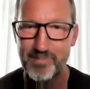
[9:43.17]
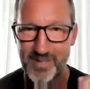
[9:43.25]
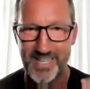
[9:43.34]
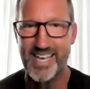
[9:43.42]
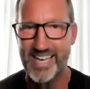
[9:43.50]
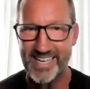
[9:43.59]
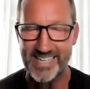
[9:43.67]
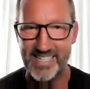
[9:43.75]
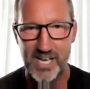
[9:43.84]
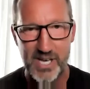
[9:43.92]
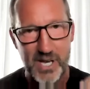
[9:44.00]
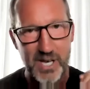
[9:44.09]
played
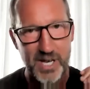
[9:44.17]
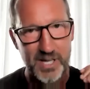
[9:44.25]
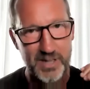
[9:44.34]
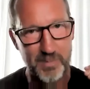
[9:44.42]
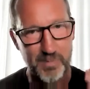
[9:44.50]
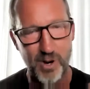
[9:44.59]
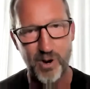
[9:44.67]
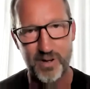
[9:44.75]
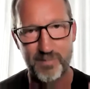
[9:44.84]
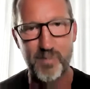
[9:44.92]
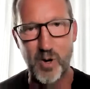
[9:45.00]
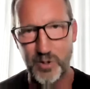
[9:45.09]
the part
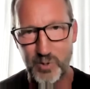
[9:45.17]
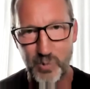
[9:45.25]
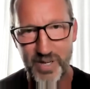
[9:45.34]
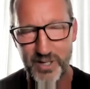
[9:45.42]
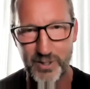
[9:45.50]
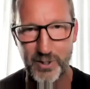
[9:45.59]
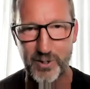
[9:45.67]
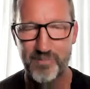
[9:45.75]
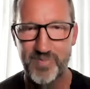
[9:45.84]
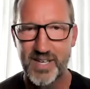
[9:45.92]
of Mark Whitacre.